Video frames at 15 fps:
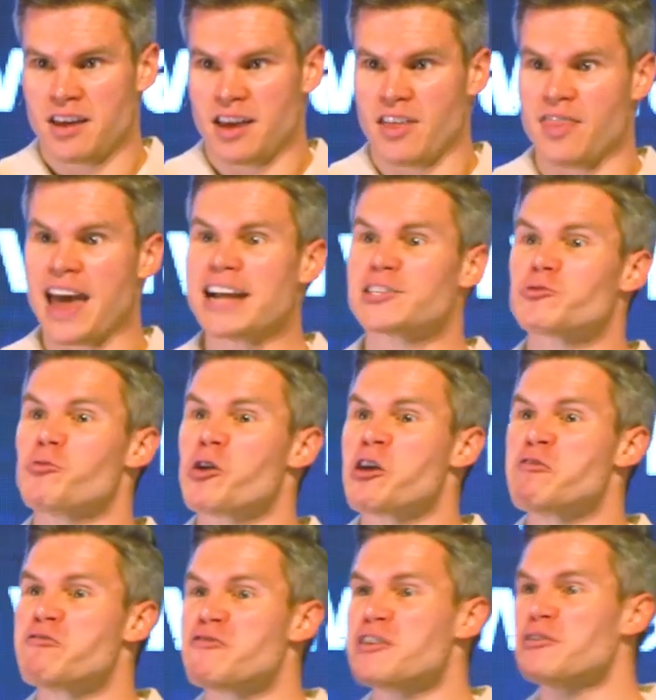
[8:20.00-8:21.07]
And that's what
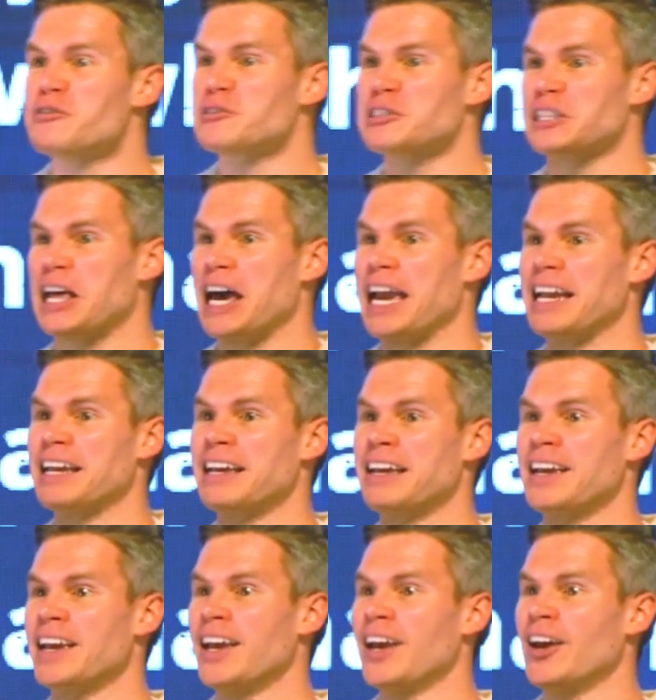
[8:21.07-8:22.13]
it feels like
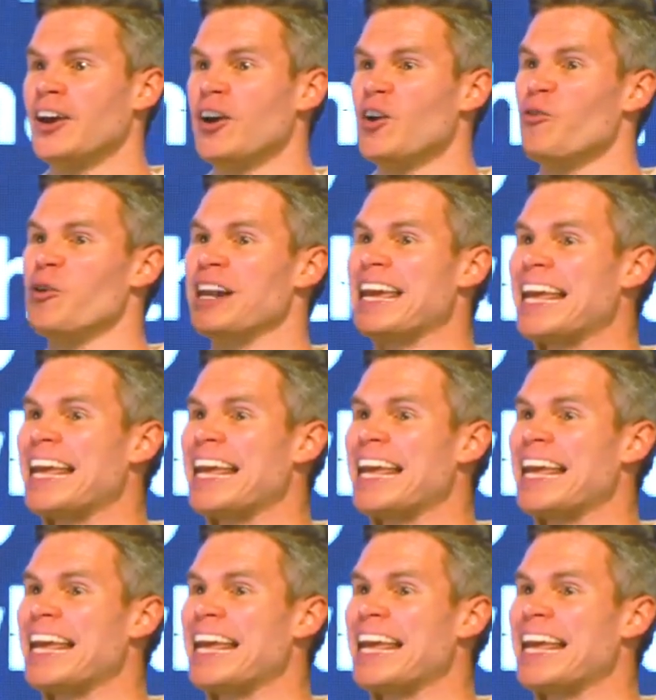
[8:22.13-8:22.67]
when